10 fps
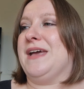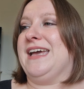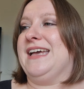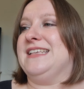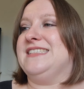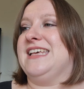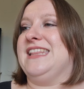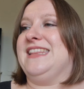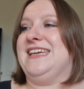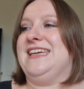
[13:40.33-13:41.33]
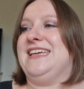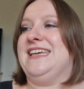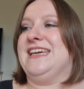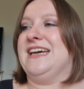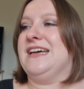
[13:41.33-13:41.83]
is
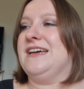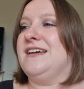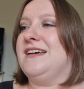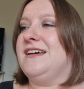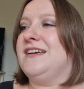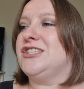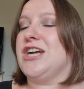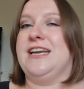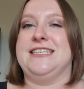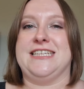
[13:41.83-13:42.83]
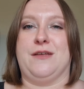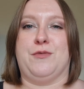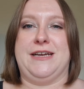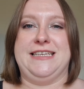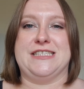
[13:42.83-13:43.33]
the Charlotte
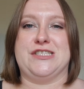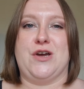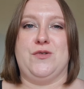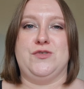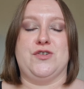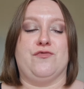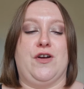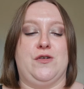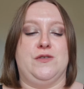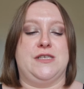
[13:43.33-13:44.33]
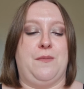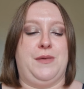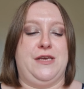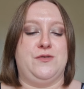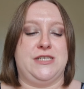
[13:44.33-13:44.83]
Tilbury Stoned Rose
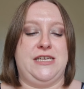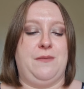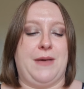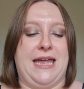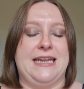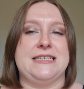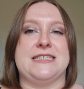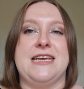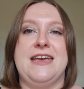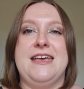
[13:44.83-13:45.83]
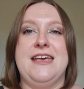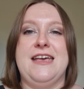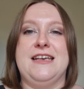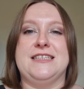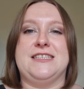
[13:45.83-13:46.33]
Beauty palette.
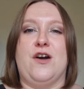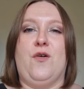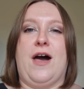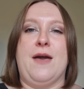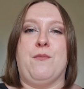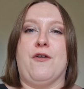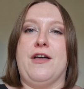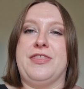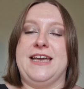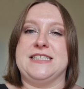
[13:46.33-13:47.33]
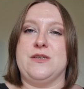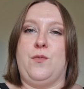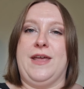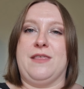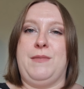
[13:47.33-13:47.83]
So I brought this
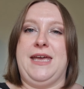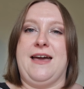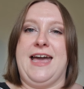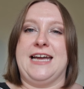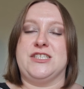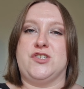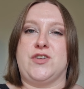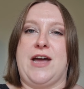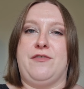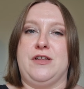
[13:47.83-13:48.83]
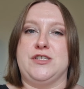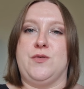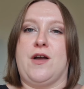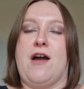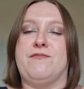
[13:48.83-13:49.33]
with me. I had to travel to
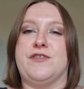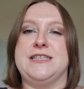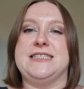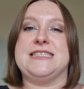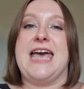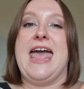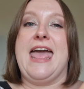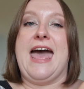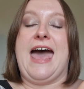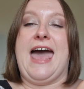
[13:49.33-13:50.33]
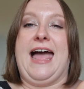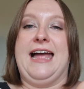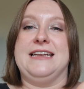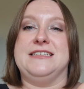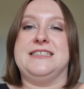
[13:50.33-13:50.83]
a conference
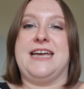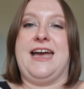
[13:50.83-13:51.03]
and